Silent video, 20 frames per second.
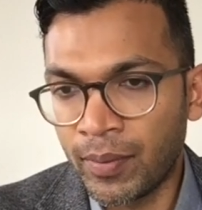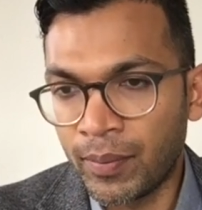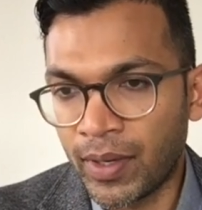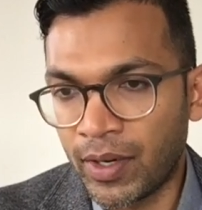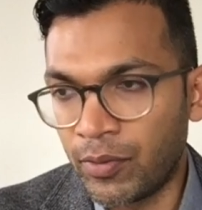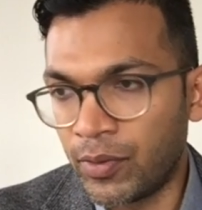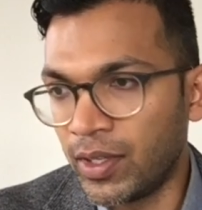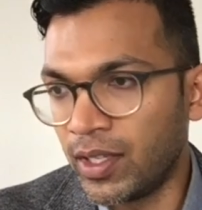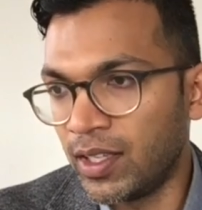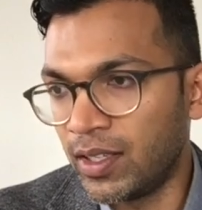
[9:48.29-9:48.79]
But
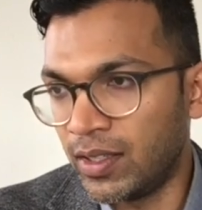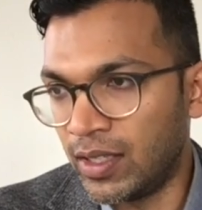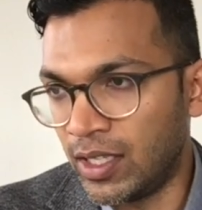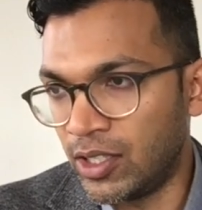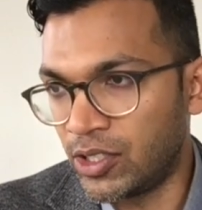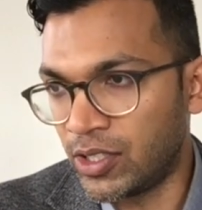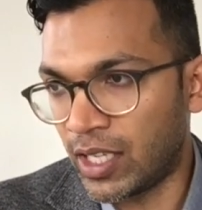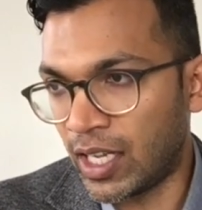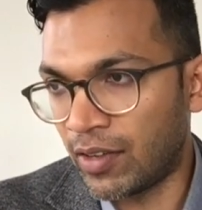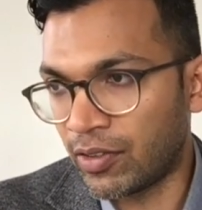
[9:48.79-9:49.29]
I really
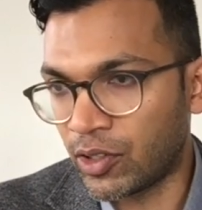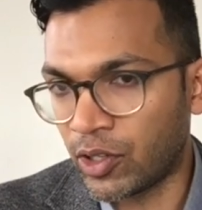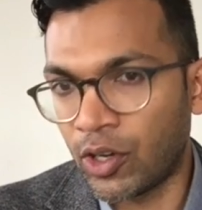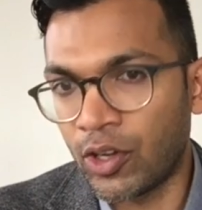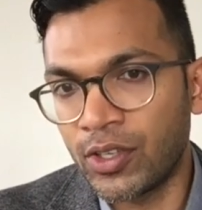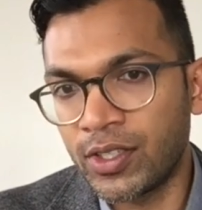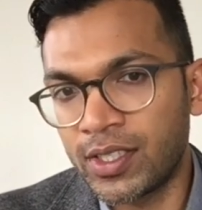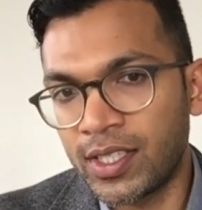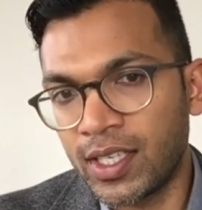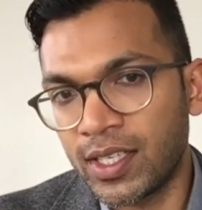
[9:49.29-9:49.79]
need you to have
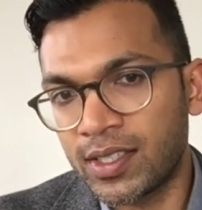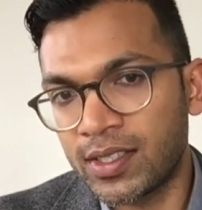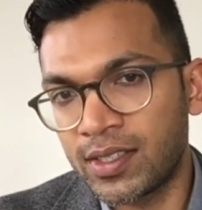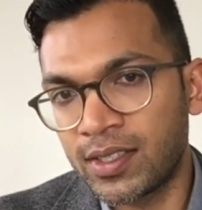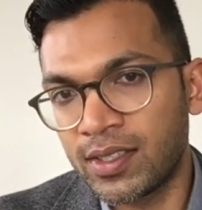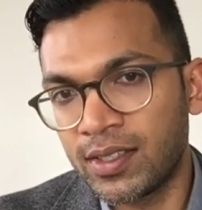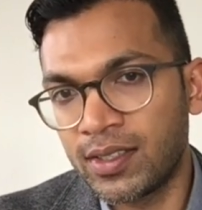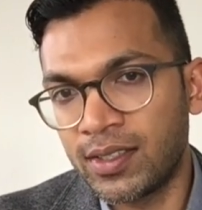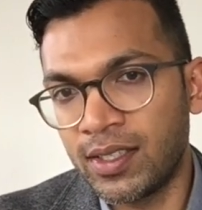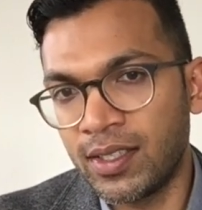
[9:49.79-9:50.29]

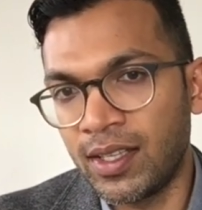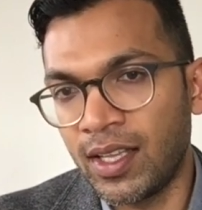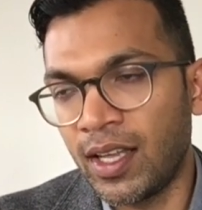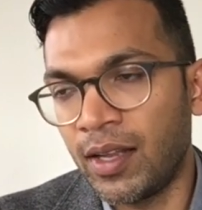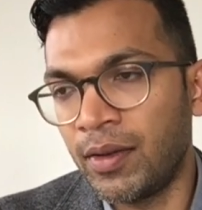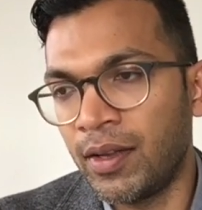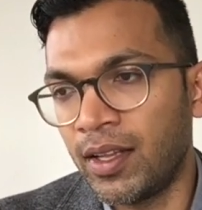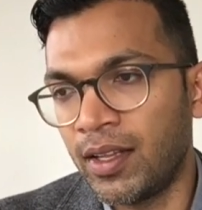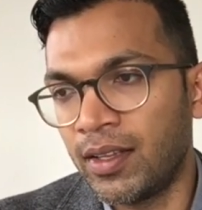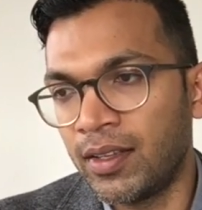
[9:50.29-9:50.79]
context to
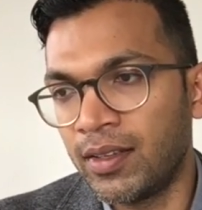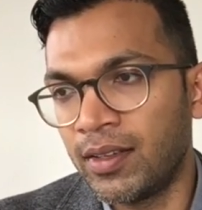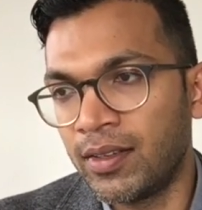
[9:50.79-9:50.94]
then